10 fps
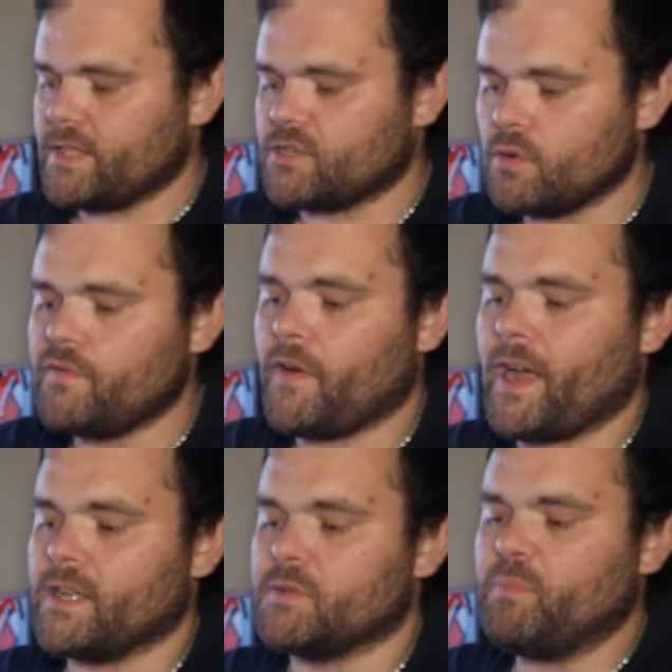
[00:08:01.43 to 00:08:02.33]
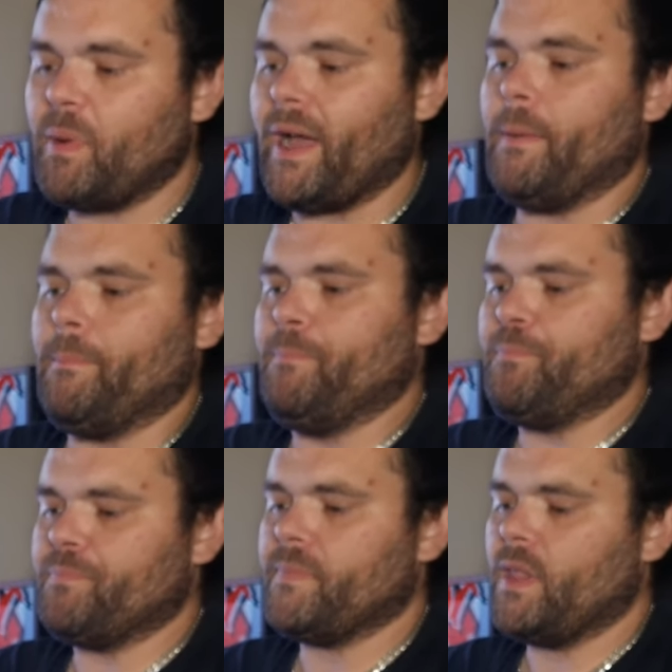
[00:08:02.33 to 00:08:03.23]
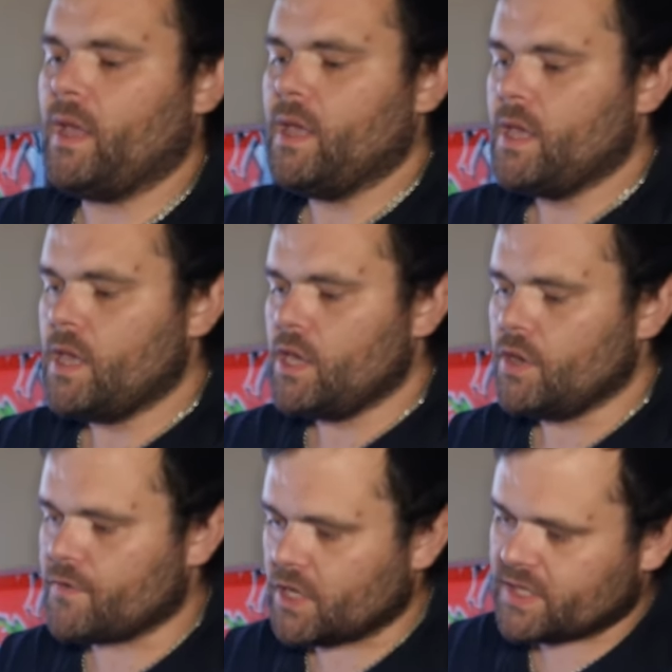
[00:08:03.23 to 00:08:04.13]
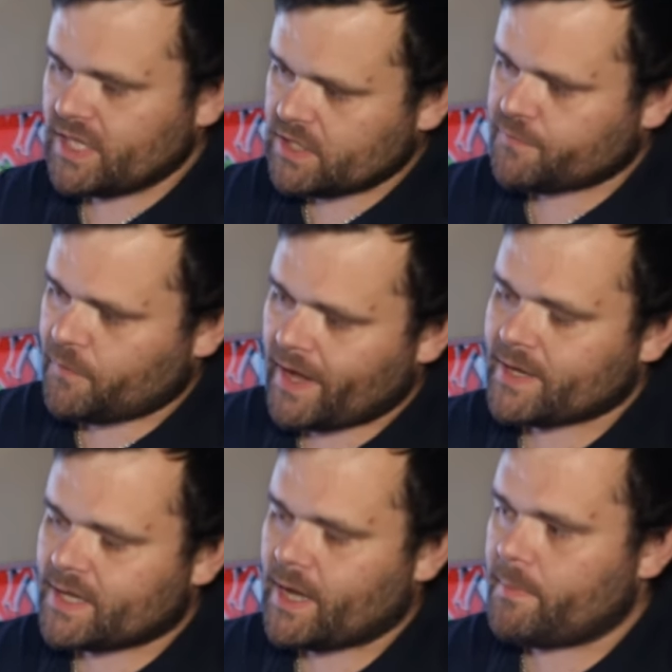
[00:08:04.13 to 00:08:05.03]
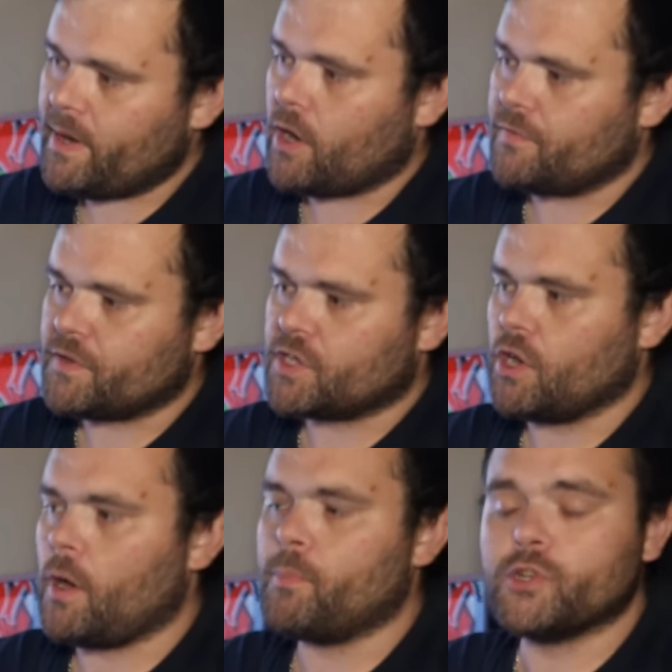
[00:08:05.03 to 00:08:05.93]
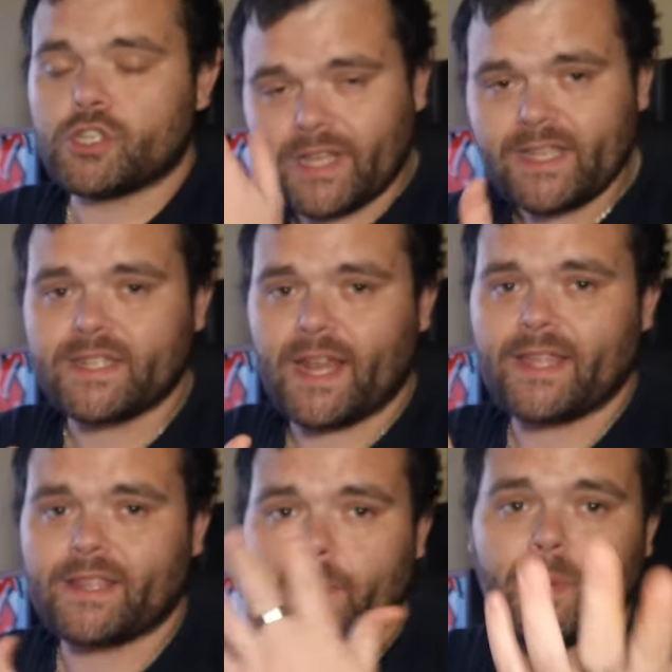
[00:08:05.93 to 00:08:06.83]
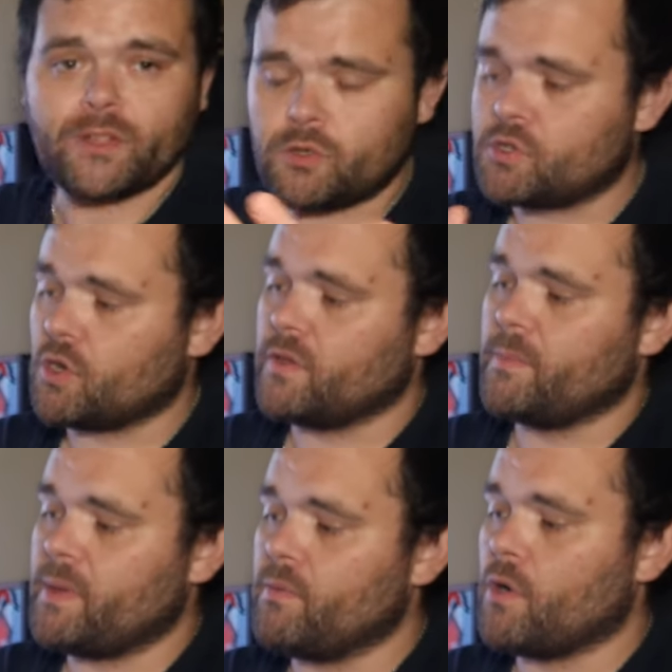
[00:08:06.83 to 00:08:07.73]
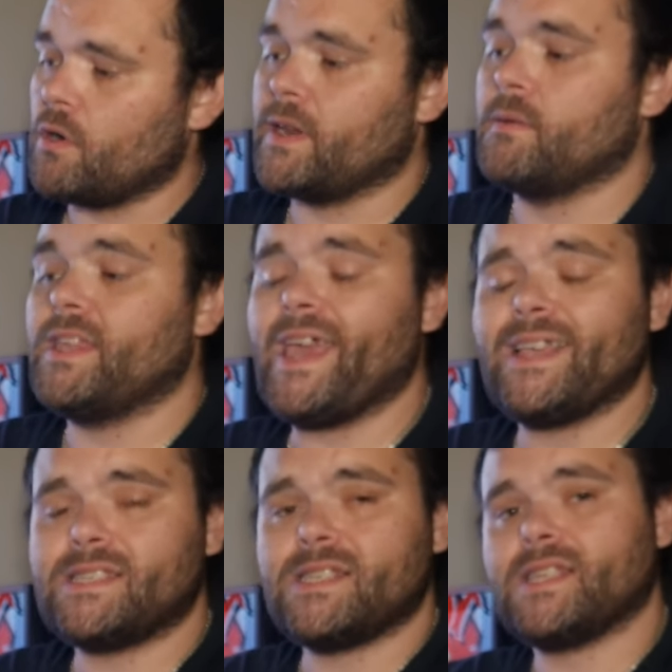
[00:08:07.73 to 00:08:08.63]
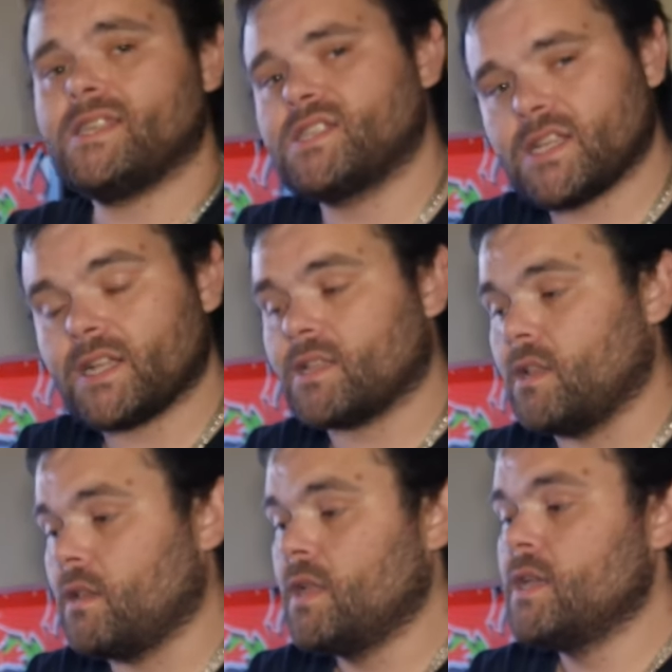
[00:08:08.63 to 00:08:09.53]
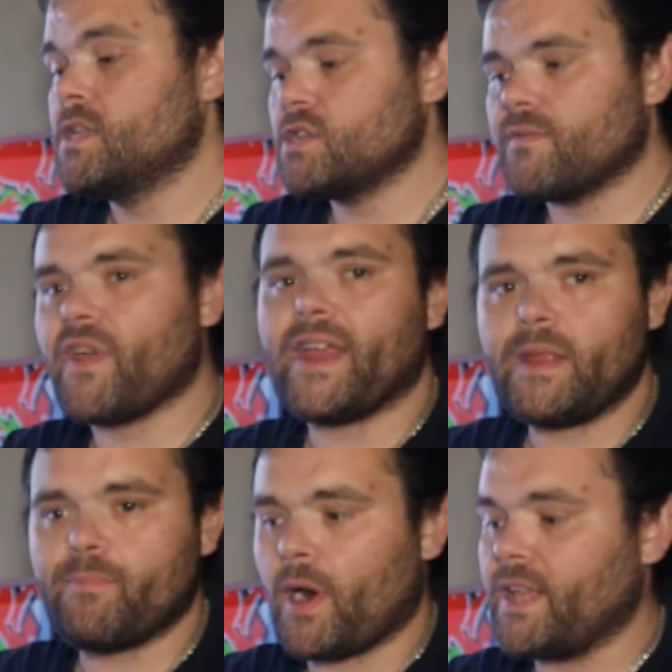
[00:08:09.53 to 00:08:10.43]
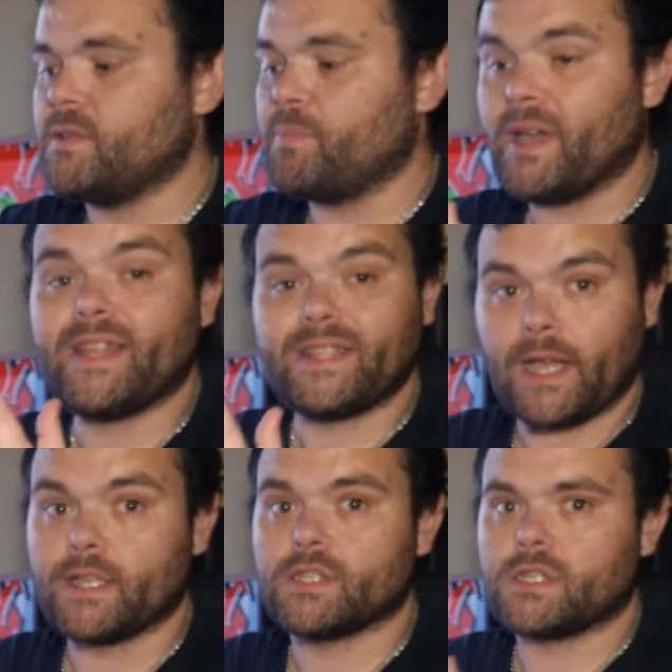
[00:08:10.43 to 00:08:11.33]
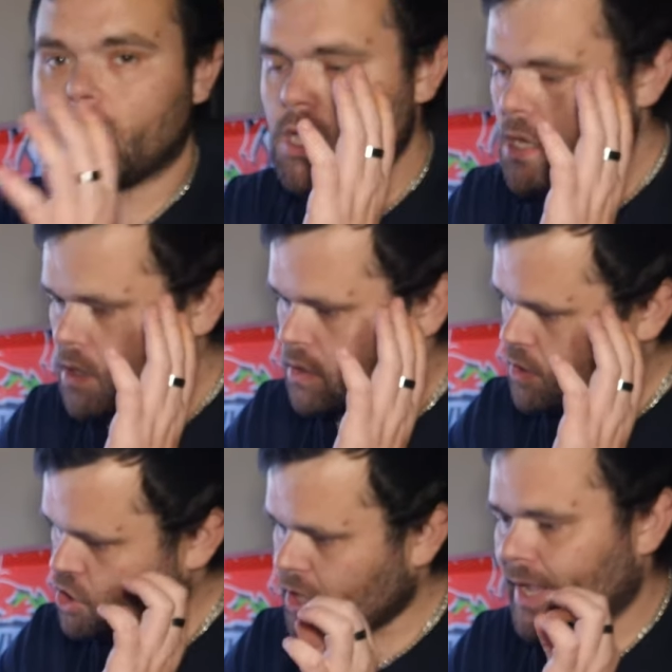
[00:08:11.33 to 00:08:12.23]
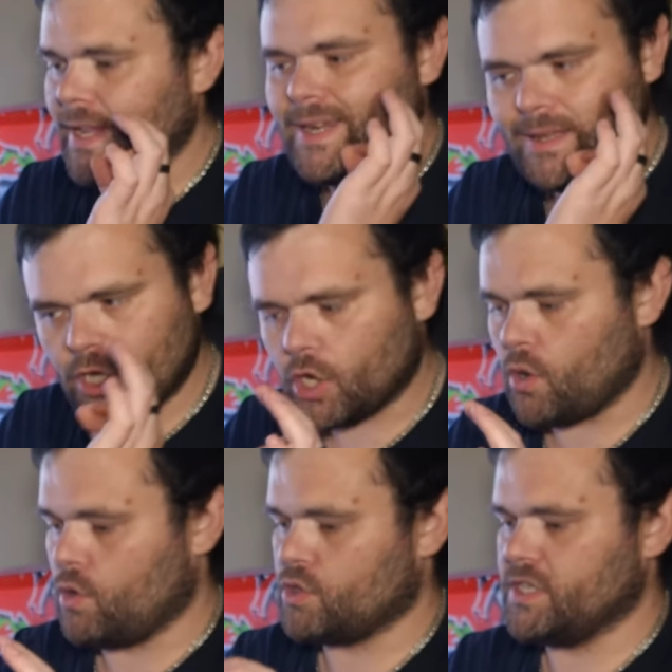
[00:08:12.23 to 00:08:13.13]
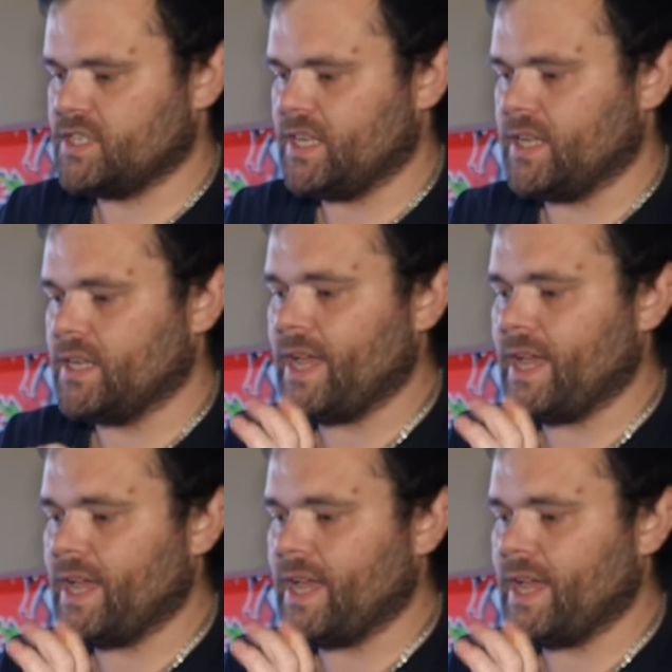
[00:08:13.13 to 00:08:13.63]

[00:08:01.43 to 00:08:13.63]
There's two fans, but you've got this fan coming off the top, which does light up as you saw on the B-roll. Now, yes, it is subtle. It's not very bright, but it does shine gorgeously.